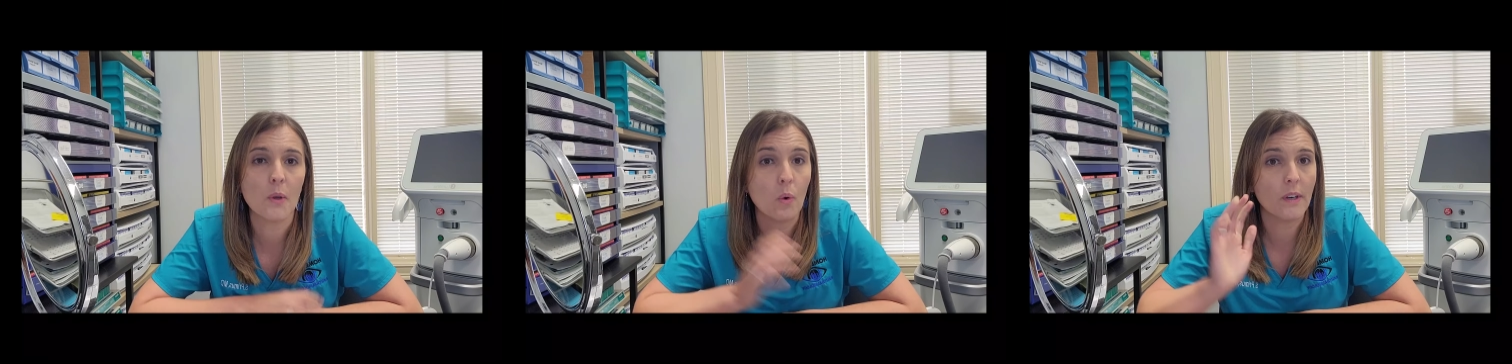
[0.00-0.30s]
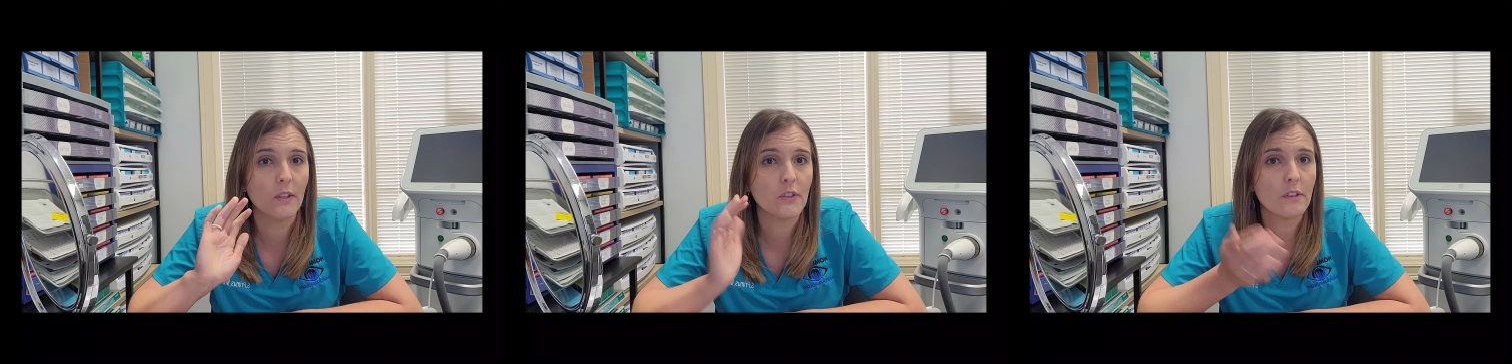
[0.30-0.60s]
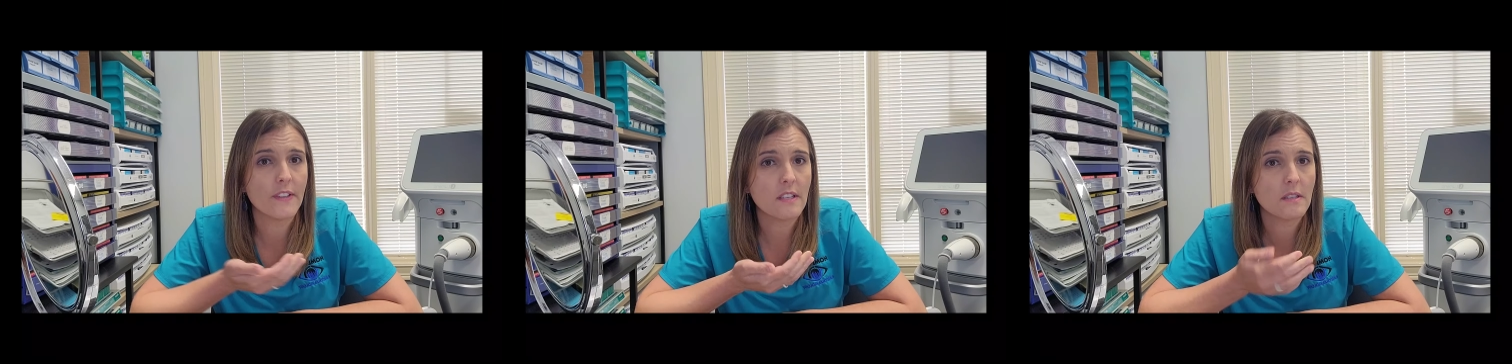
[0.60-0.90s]
corneal
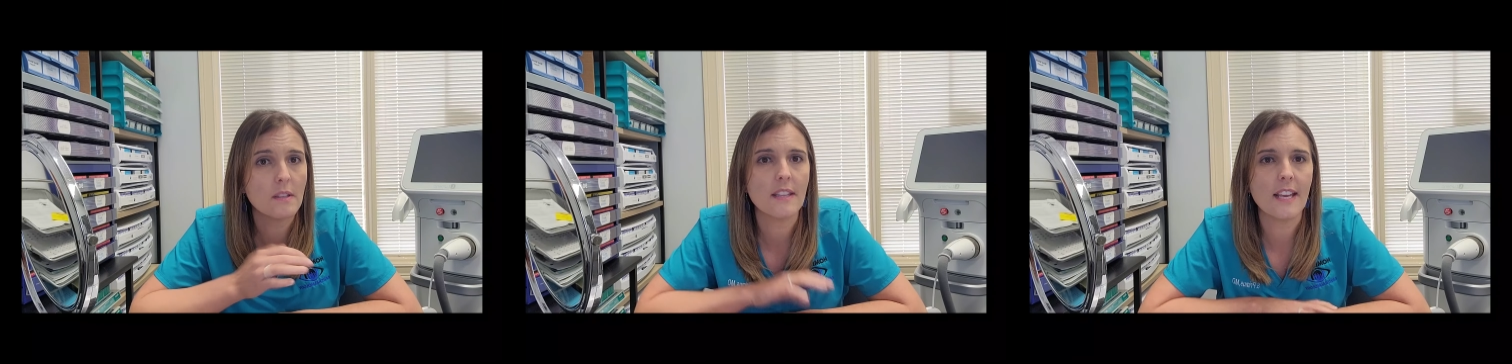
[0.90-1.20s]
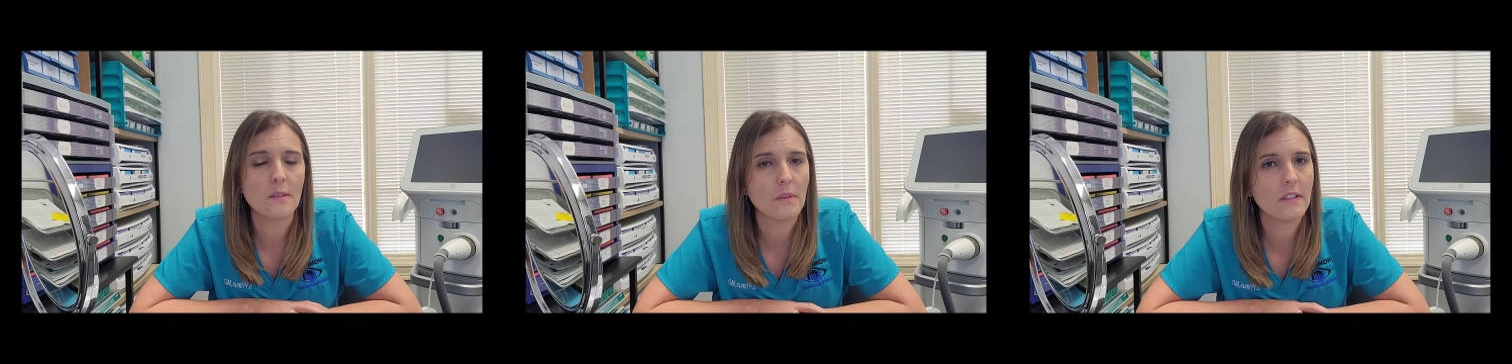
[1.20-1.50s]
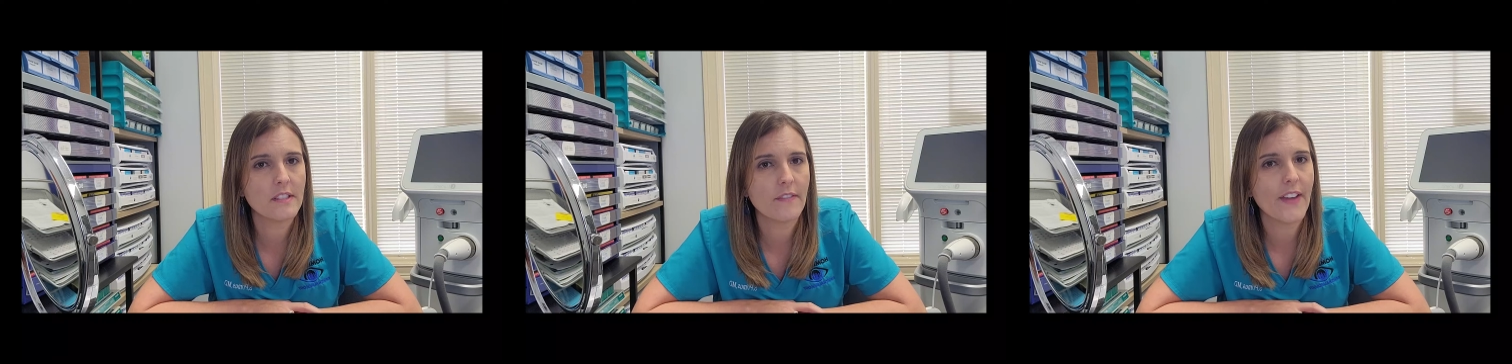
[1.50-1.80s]
surface, and that's
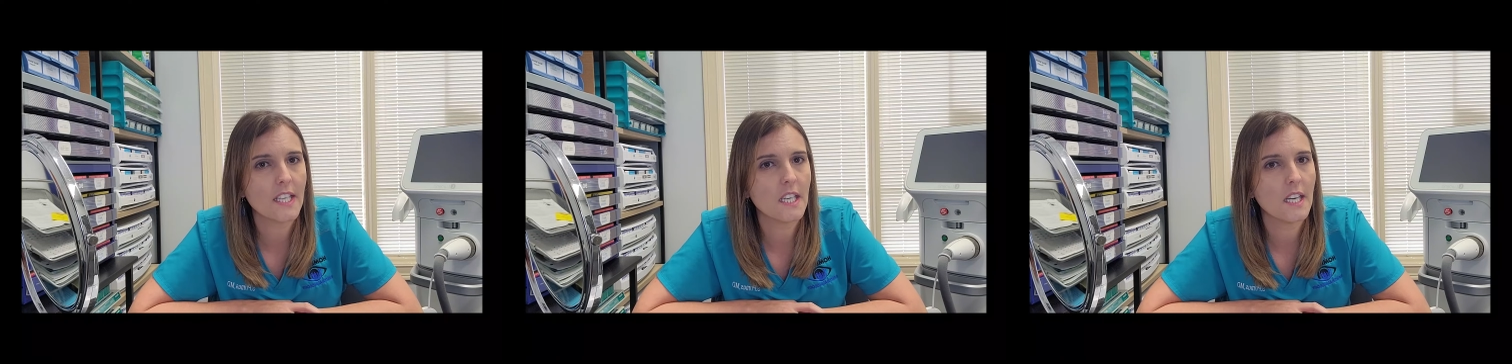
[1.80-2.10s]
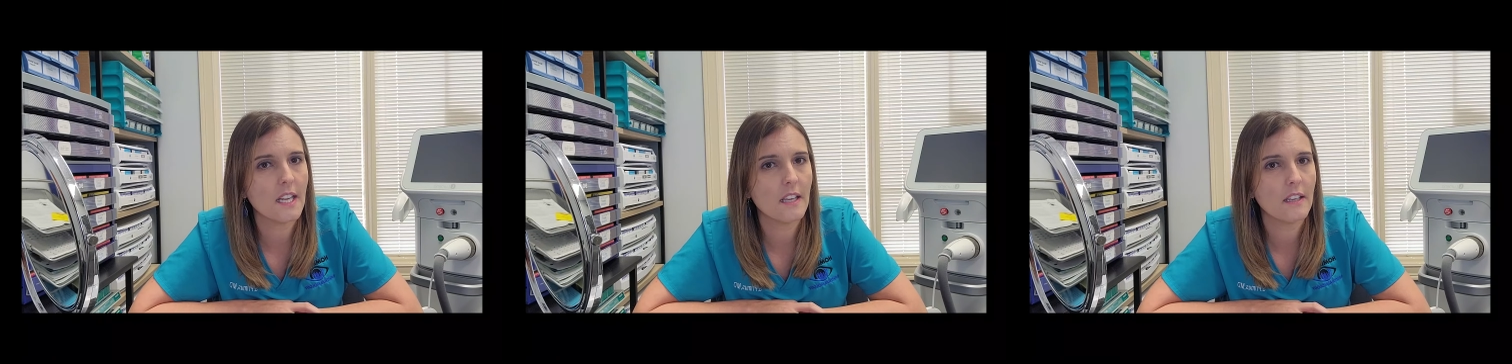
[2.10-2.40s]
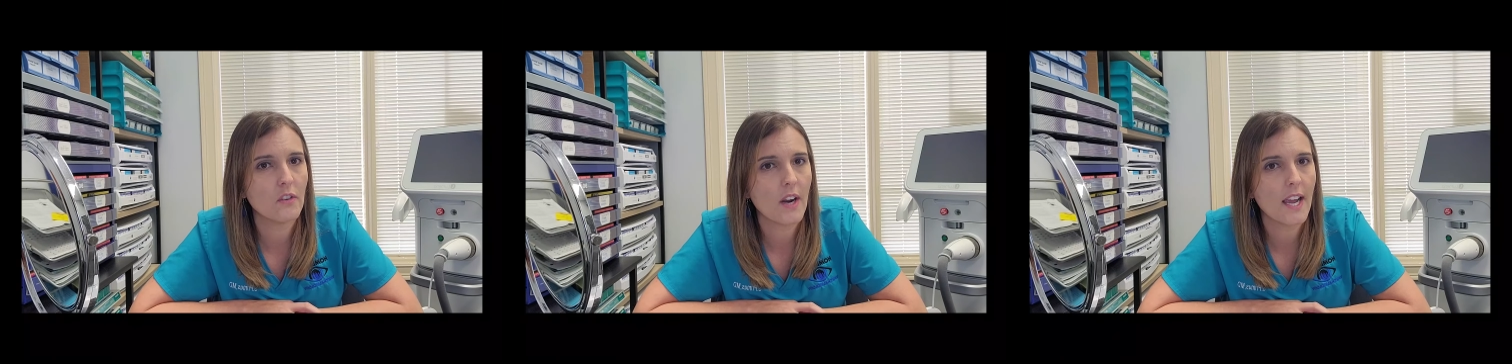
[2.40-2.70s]
what's affected
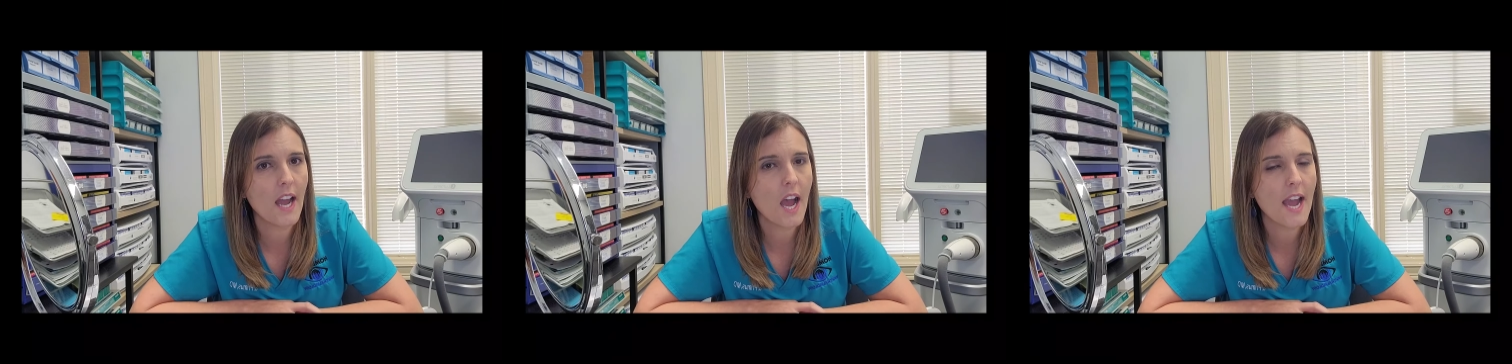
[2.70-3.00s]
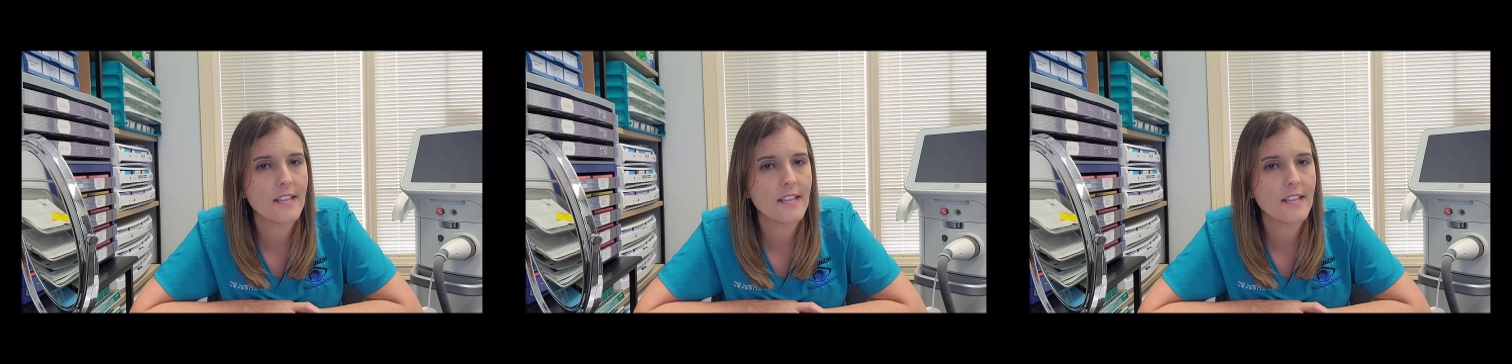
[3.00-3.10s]
in dry eye.